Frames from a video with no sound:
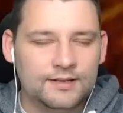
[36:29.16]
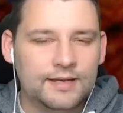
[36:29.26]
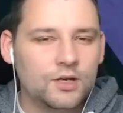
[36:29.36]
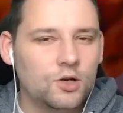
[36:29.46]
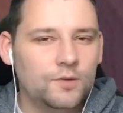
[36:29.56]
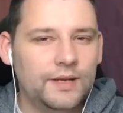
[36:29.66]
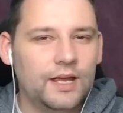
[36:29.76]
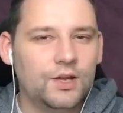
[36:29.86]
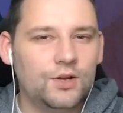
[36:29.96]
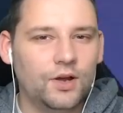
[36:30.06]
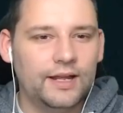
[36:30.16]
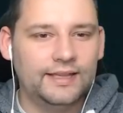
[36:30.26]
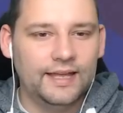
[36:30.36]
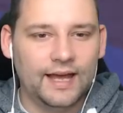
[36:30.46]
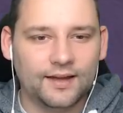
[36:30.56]
That could be a good
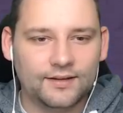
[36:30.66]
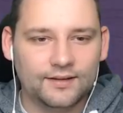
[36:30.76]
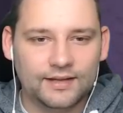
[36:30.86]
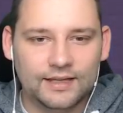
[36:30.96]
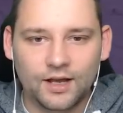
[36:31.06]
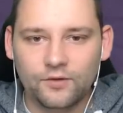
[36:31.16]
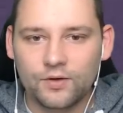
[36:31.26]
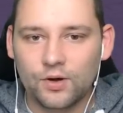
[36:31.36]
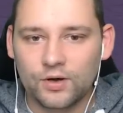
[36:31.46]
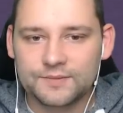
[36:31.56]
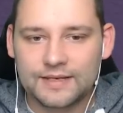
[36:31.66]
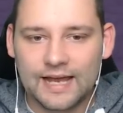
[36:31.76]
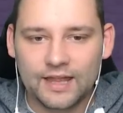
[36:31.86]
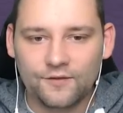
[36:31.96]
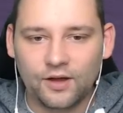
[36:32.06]
idea. It kind of annoys me
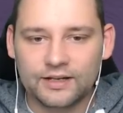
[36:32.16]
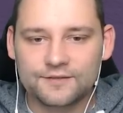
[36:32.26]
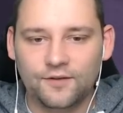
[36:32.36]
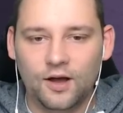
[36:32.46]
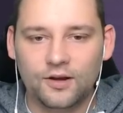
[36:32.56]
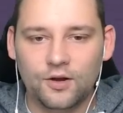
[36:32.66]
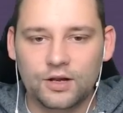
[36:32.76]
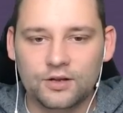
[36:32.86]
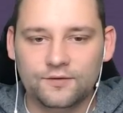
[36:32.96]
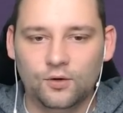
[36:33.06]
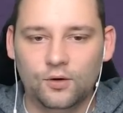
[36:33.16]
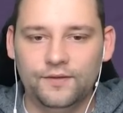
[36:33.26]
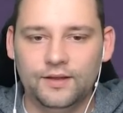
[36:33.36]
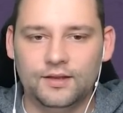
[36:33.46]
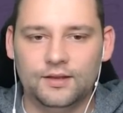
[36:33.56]
now that I've got this far and only just thought
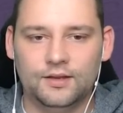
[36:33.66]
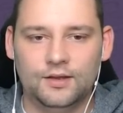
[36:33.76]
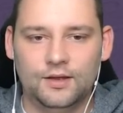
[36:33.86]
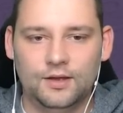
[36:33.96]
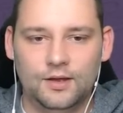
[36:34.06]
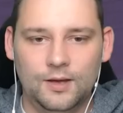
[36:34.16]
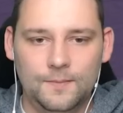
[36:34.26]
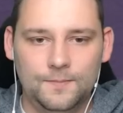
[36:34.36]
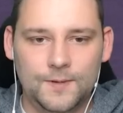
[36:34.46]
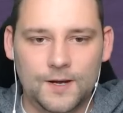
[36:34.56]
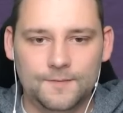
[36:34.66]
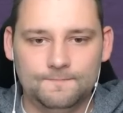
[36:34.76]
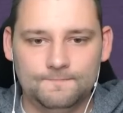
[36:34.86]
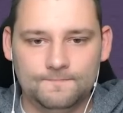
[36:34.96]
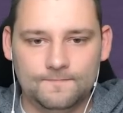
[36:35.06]
of it. But,
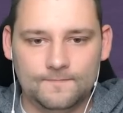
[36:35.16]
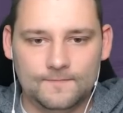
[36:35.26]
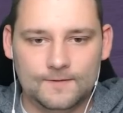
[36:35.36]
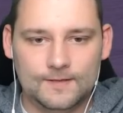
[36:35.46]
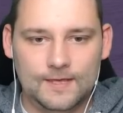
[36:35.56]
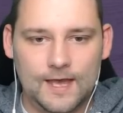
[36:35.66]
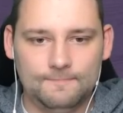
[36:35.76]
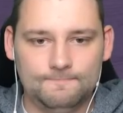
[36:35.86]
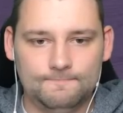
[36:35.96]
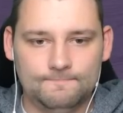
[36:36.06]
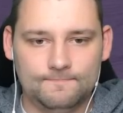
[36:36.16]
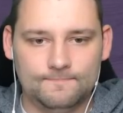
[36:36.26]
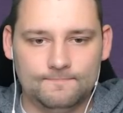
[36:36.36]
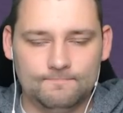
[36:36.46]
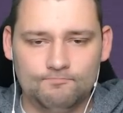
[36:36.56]
yeah.
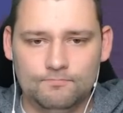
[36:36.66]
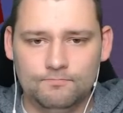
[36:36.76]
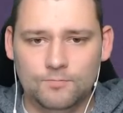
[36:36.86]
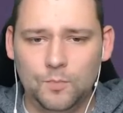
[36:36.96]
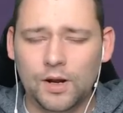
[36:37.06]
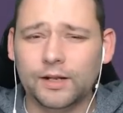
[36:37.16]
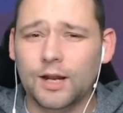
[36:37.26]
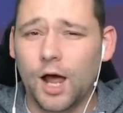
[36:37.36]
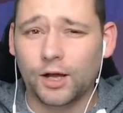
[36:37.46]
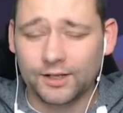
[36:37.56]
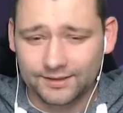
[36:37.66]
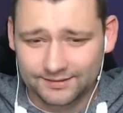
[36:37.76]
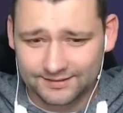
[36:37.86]
We're plodding along!